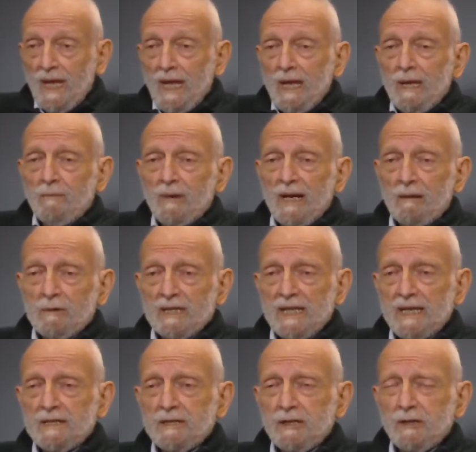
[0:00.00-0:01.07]
And what I would
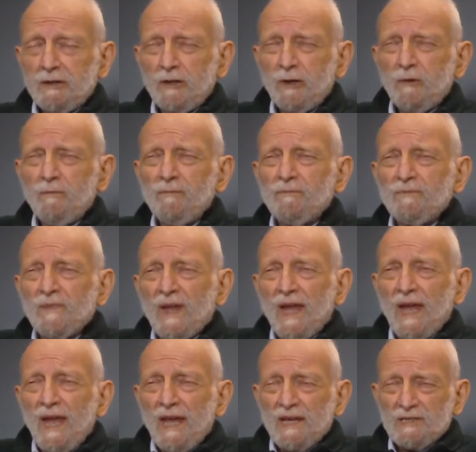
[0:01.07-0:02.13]
like you to do
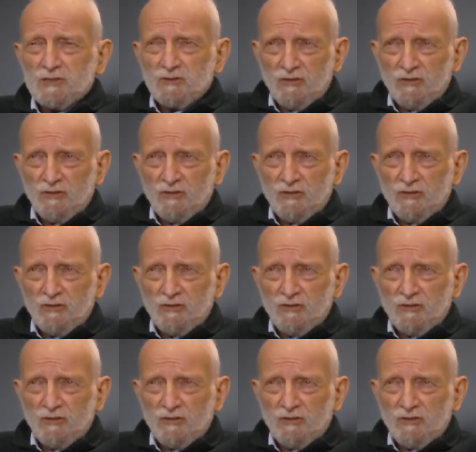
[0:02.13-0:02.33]
is